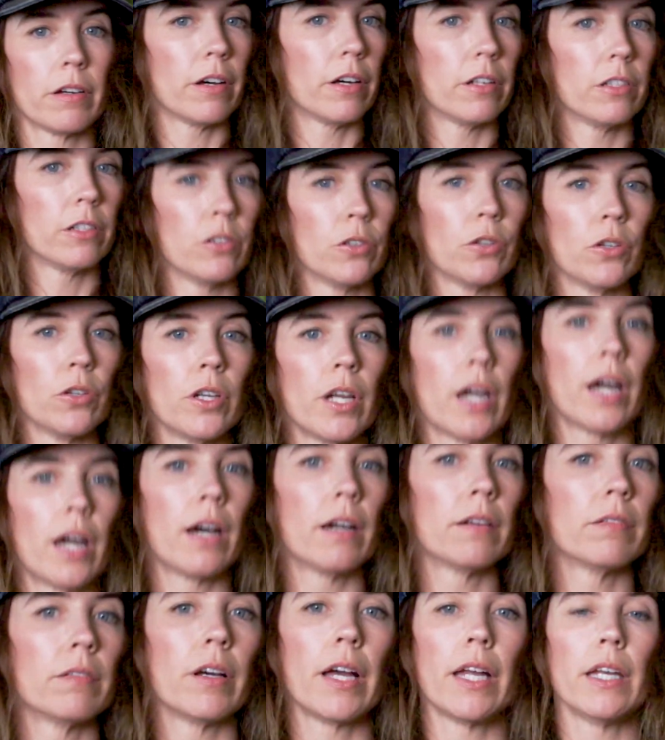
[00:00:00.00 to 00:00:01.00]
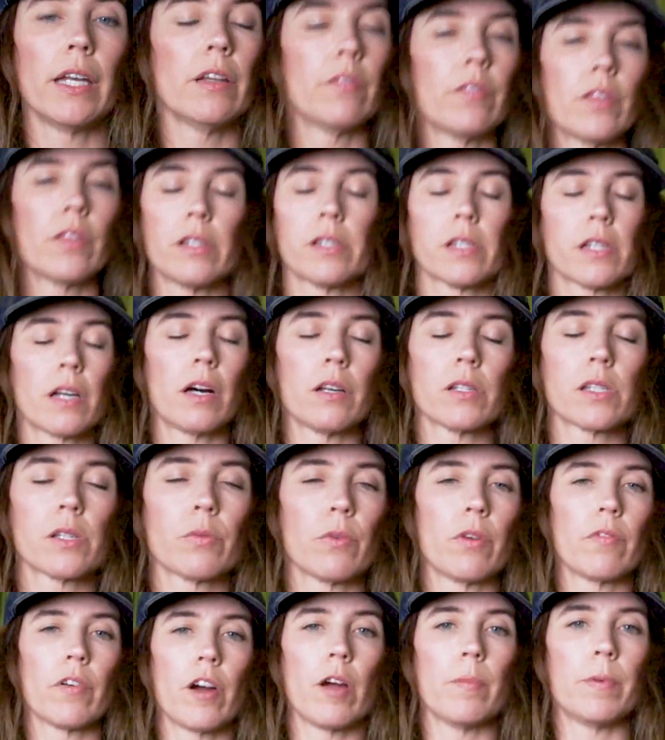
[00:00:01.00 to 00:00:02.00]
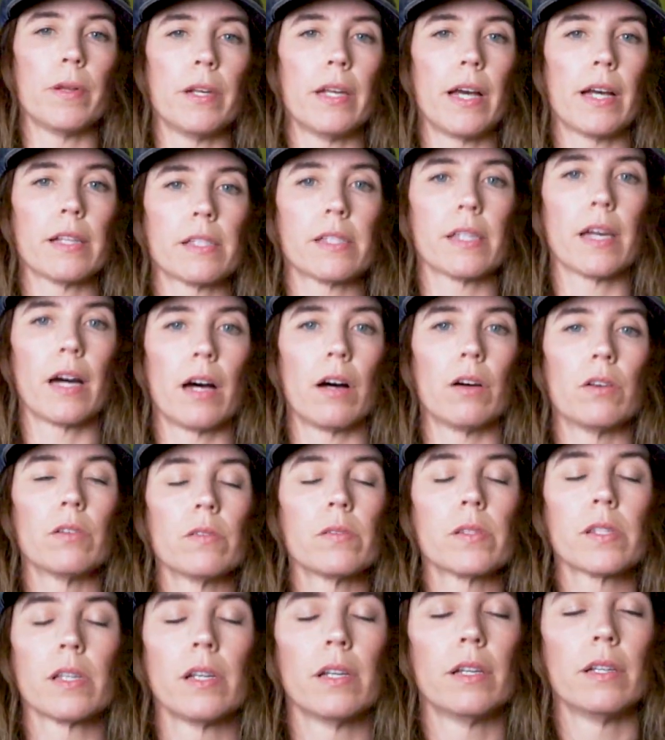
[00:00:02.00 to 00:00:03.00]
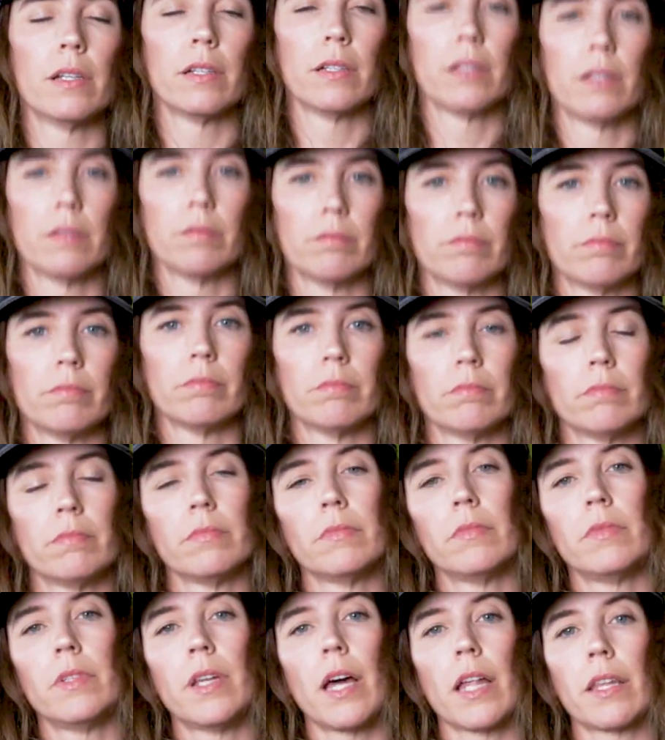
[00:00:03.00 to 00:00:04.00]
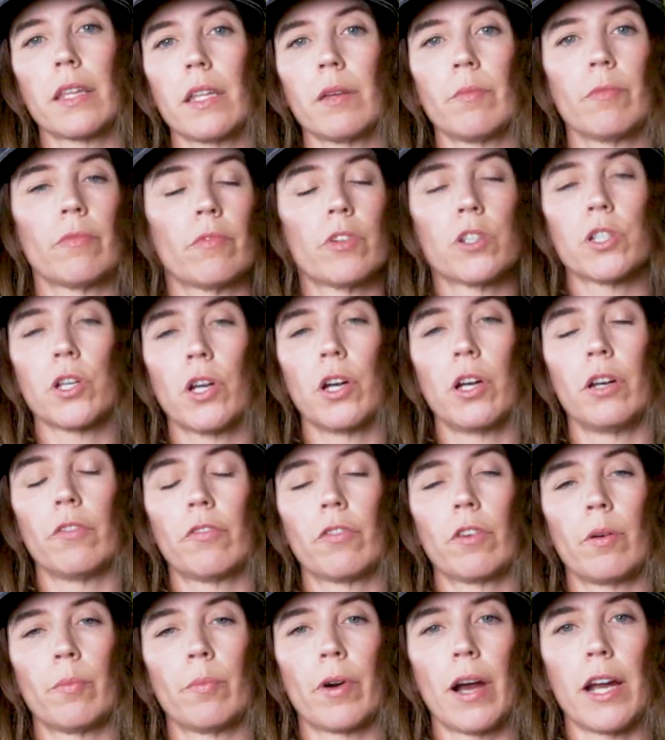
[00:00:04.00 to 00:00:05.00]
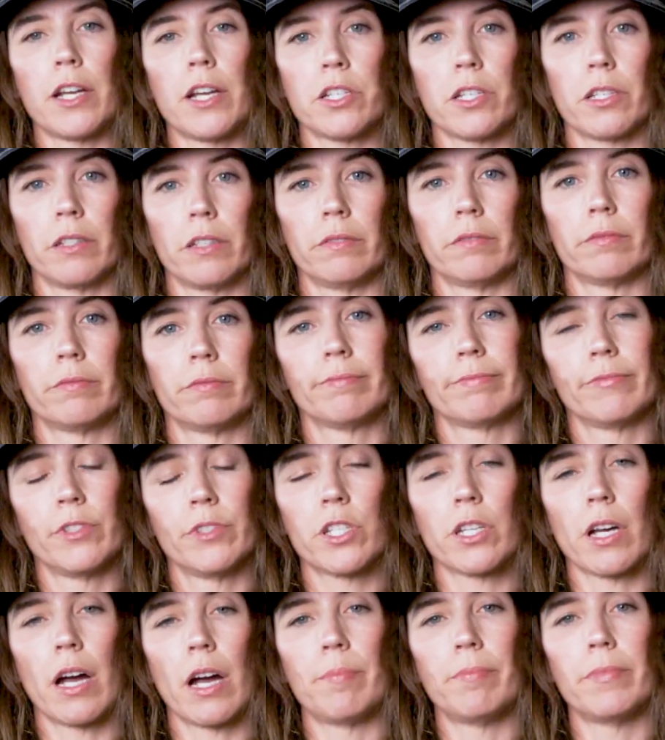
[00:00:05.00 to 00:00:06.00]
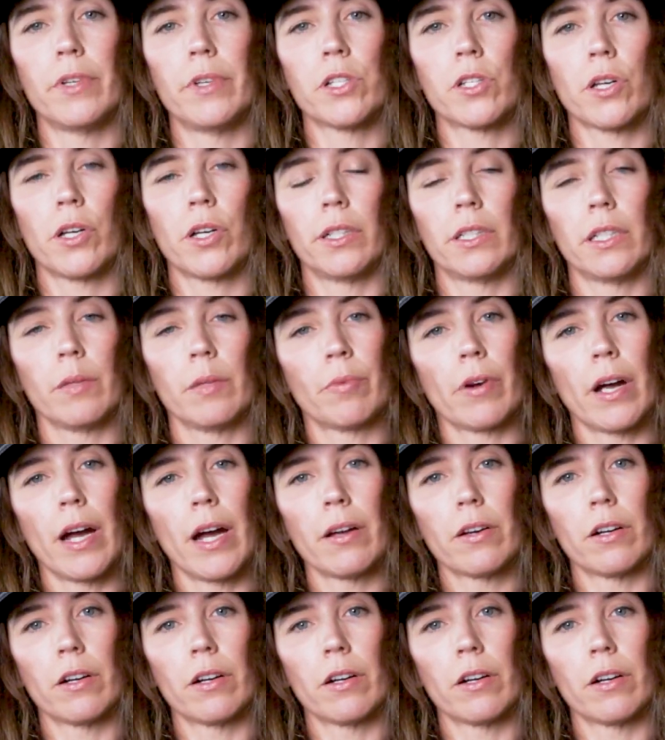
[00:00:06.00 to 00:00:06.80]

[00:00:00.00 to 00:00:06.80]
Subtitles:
on Luna, any of the styles that we've opened ourselves, nothing returned for abrasion, which I'm eternally proud